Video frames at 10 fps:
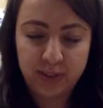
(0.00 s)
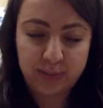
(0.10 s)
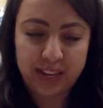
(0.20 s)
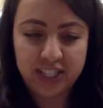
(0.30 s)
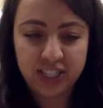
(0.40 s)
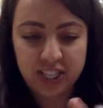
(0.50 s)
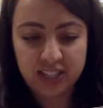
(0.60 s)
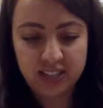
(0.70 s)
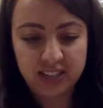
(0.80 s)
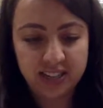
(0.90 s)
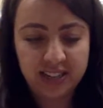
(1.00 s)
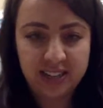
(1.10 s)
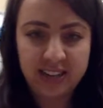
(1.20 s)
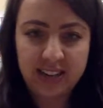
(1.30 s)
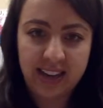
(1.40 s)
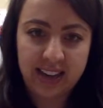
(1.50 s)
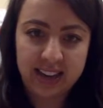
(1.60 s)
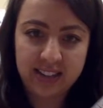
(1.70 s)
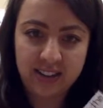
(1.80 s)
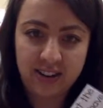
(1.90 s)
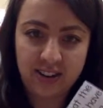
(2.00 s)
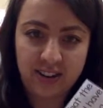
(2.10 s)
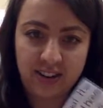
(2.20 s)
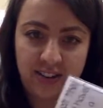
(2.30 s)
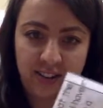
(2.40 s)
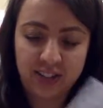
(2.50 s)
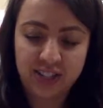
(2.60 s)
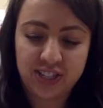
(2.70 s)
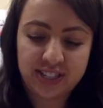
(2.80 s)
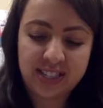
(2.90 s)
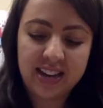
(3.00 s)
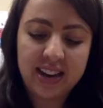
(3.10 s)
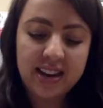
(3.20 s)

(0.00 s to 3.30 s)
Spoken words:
reminder, and all the questions.